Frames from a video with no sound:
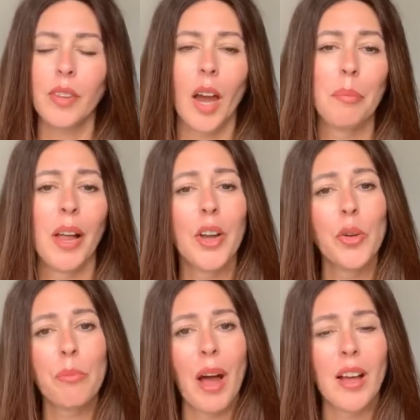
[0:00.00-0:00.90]
Apply
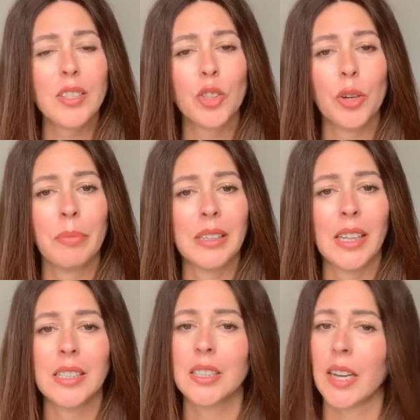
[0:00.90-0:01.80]
your mask to your
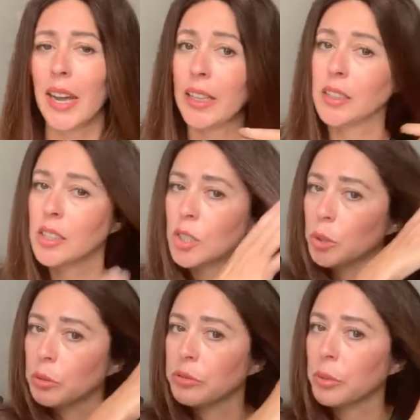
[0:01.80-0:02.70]
mid-lengths and ends,
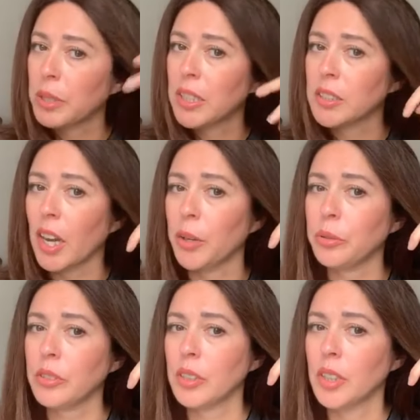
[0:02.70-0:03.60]
so from here
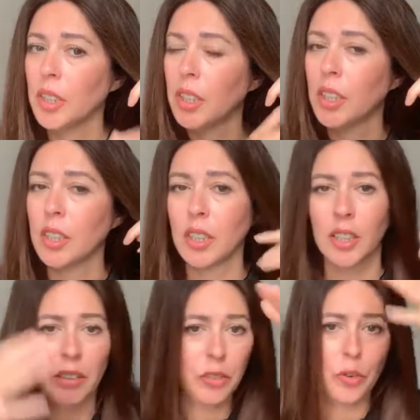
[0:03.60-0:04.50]
down.
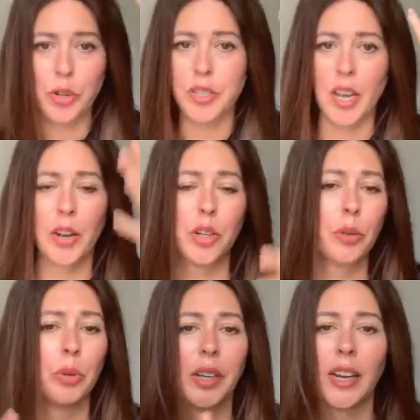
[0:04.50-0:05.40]
Leave the roots out, you
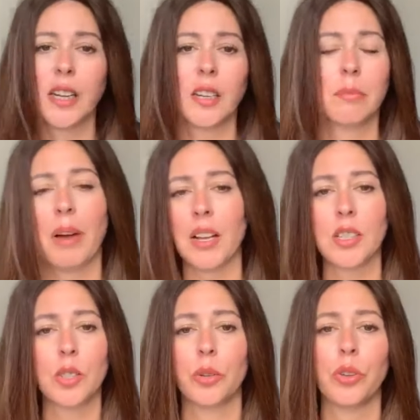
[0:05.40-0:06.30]
don't want any
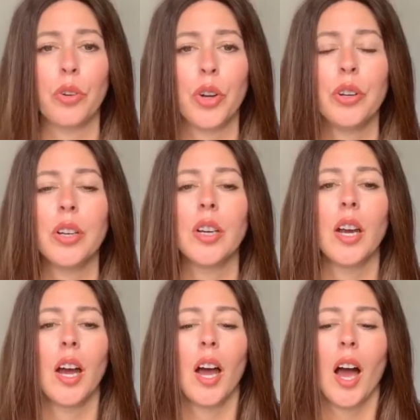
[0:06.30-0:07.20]
masks on the root.
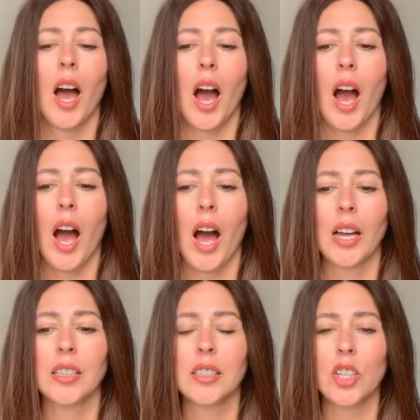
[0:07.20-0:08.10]

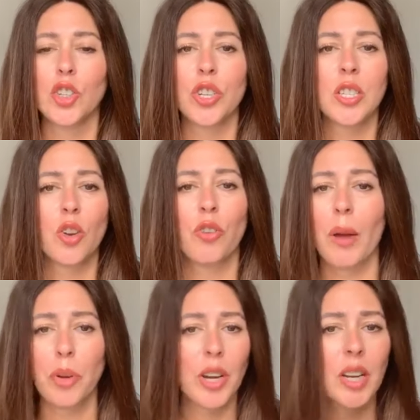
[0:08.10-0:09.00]
And just
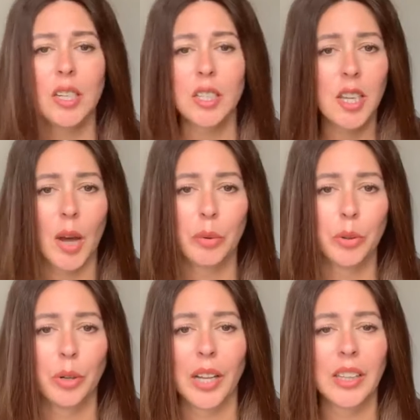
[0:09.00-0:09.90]
wrap your hair in a
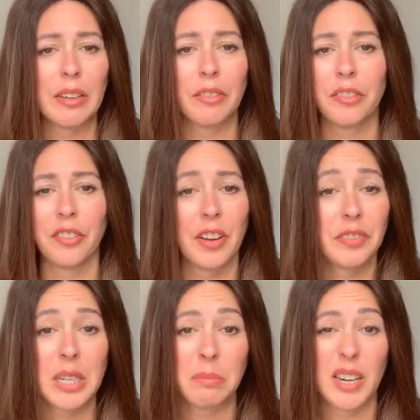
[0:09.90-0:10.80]
towel and leave
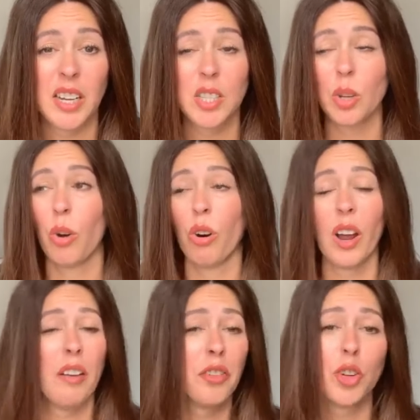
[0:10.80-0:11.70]
15 minutes, or
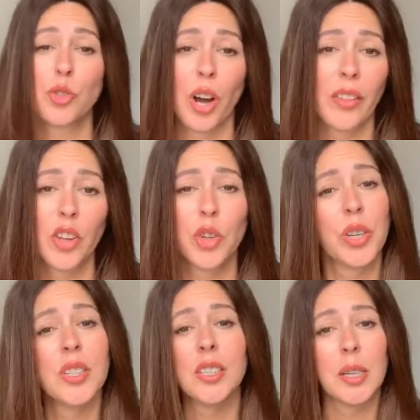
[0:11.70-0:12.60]
if you'd rather you
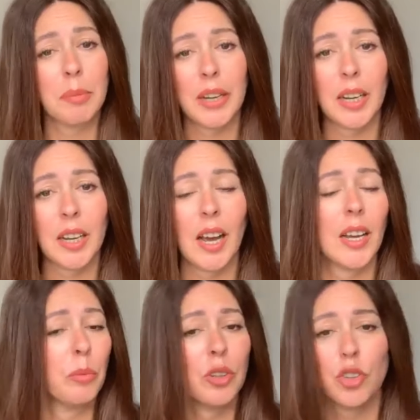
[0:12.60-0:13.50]
can sleep in it
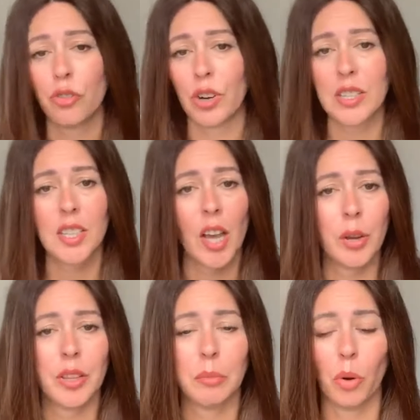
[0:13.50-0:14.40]
and rinse it
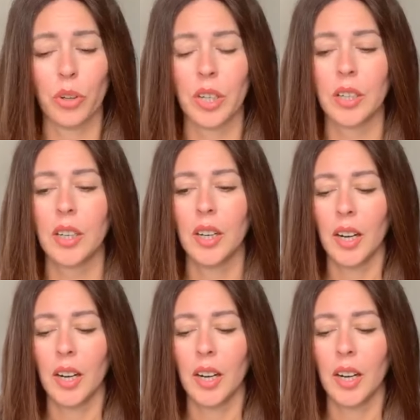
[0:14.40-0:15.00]
out in the morning.